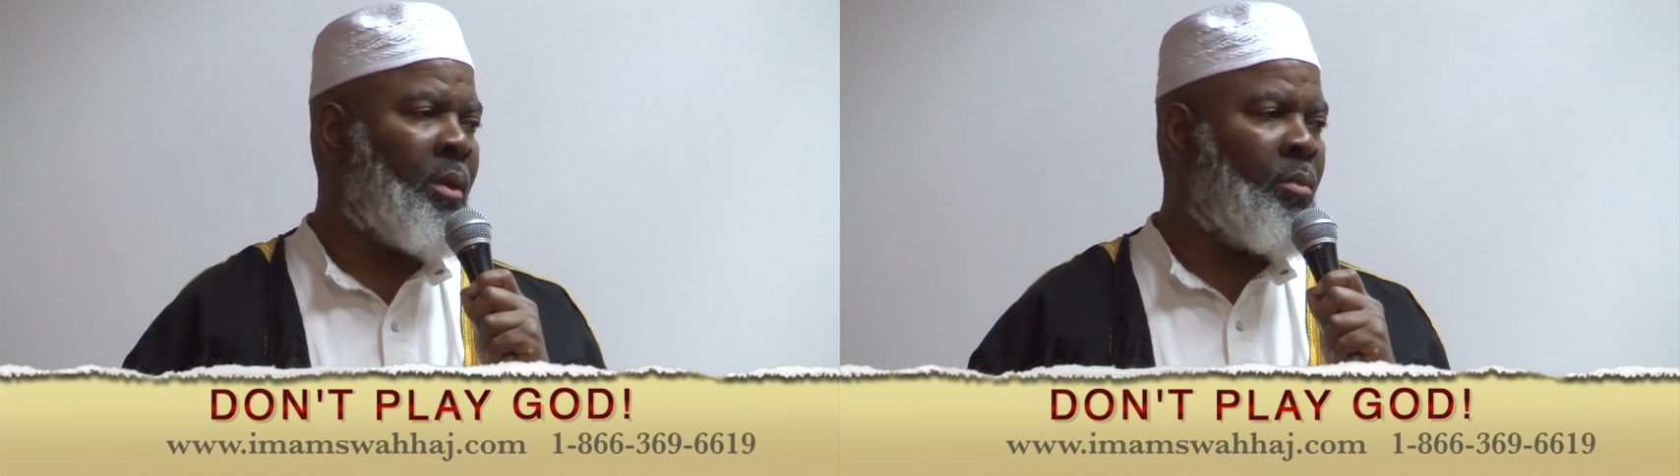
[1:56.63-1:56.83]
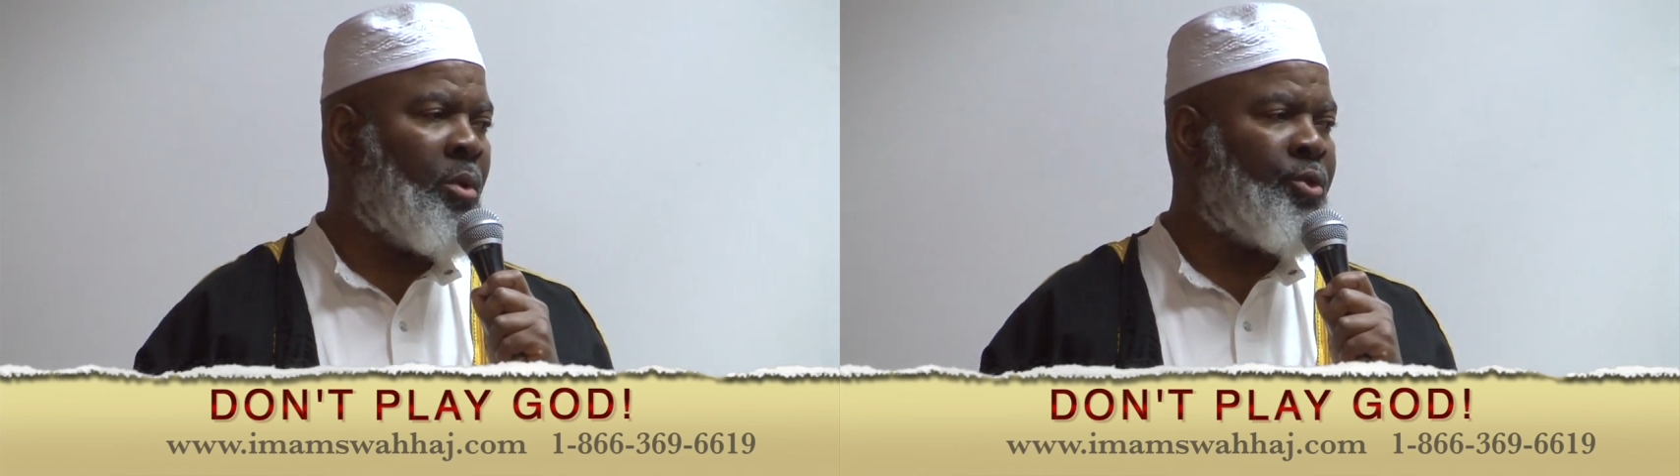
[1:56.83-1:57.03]

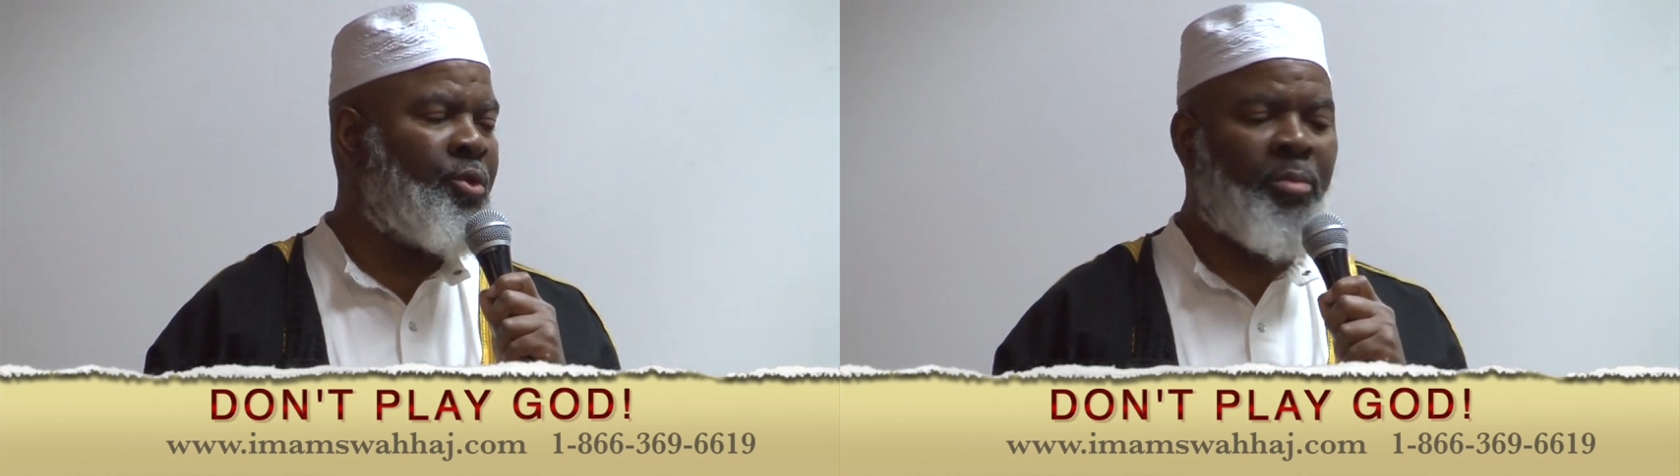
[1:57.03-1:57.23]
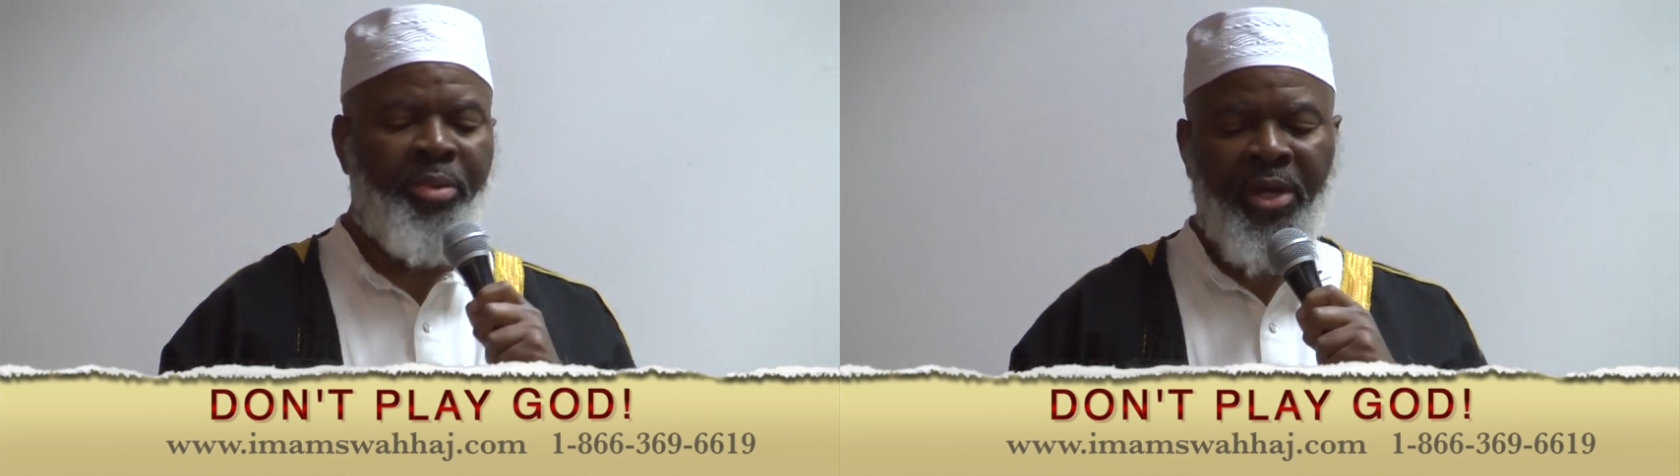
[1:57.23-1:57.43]
I
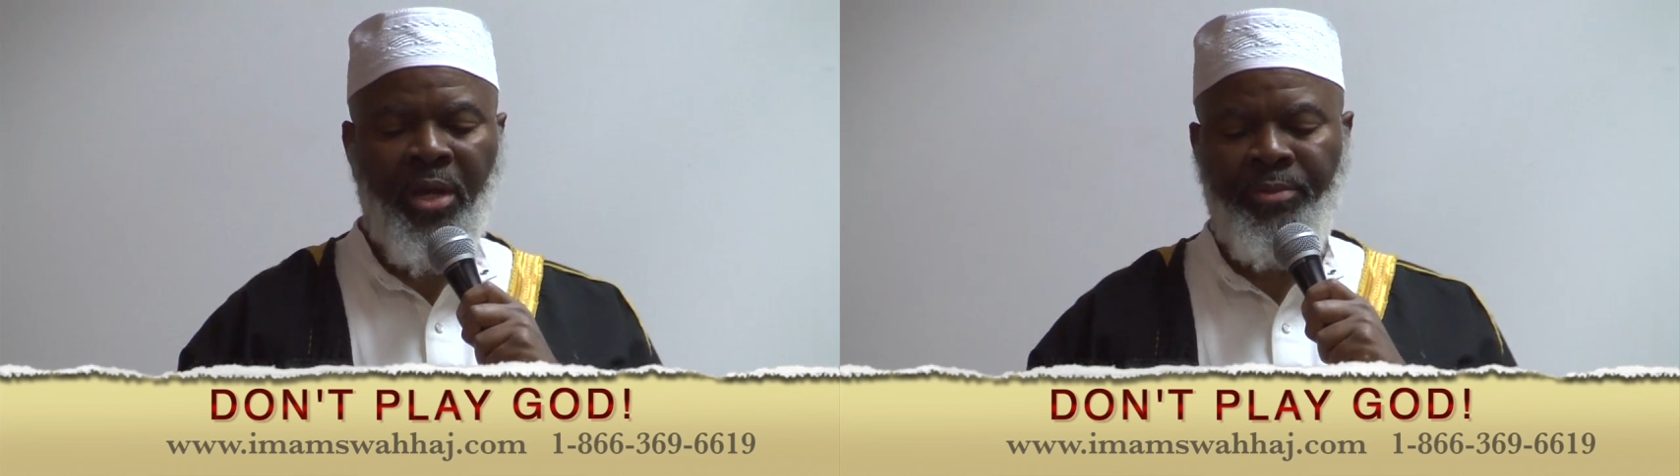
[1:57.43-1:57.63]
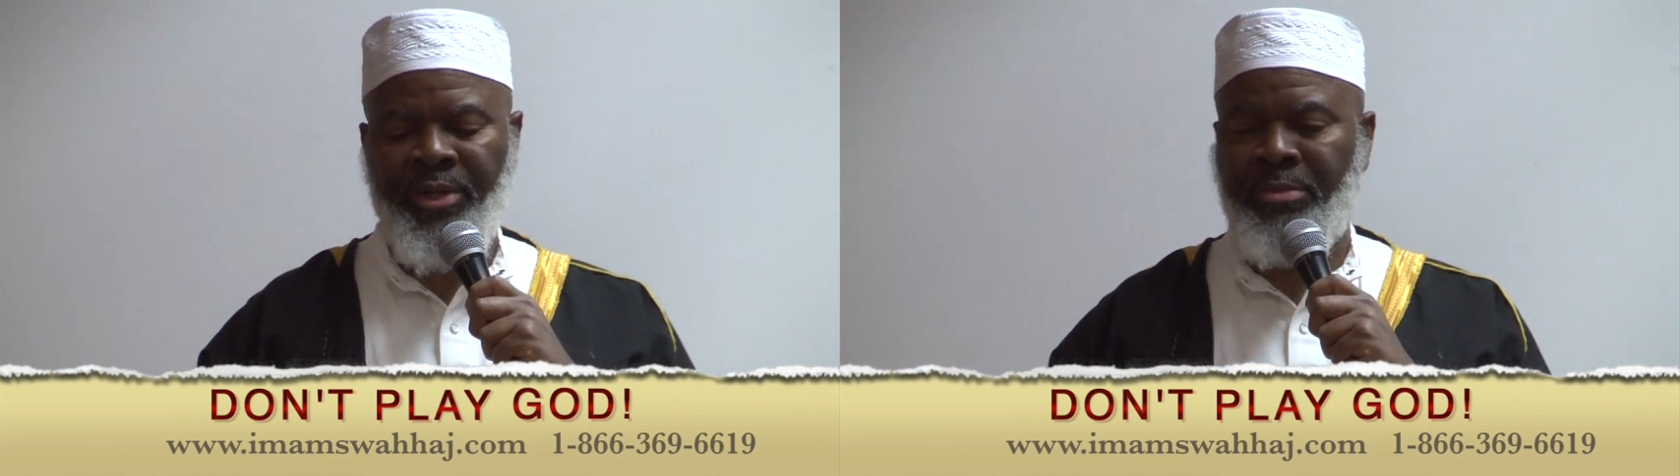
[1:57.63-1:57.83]
want you to
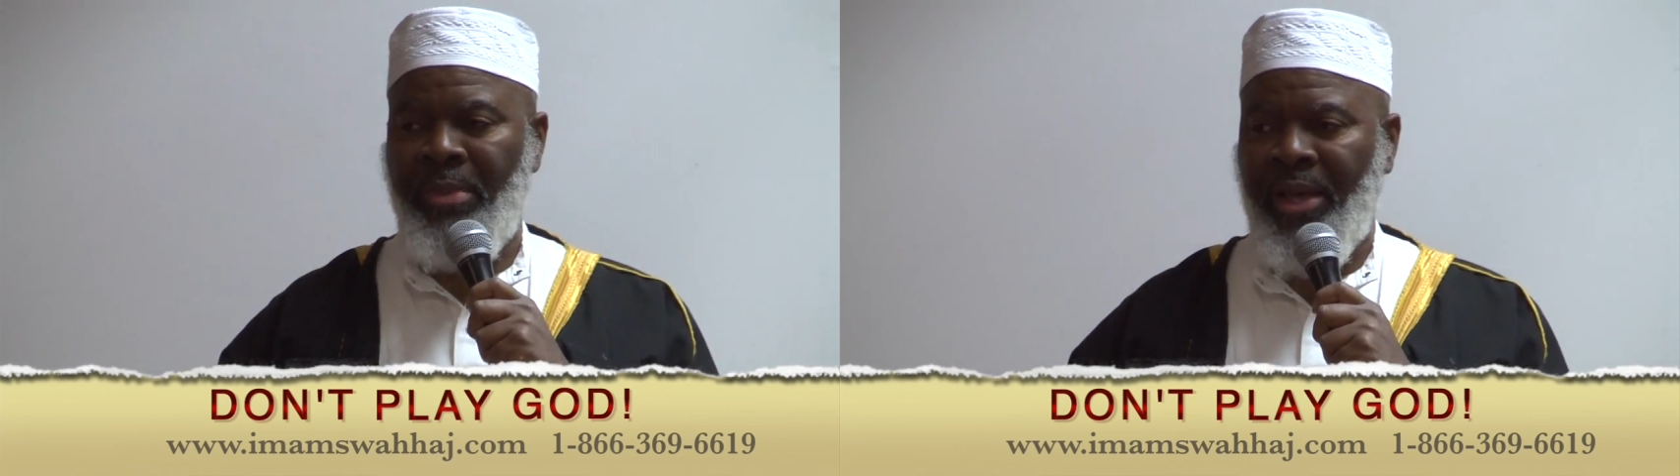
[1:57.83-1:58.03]
pick up this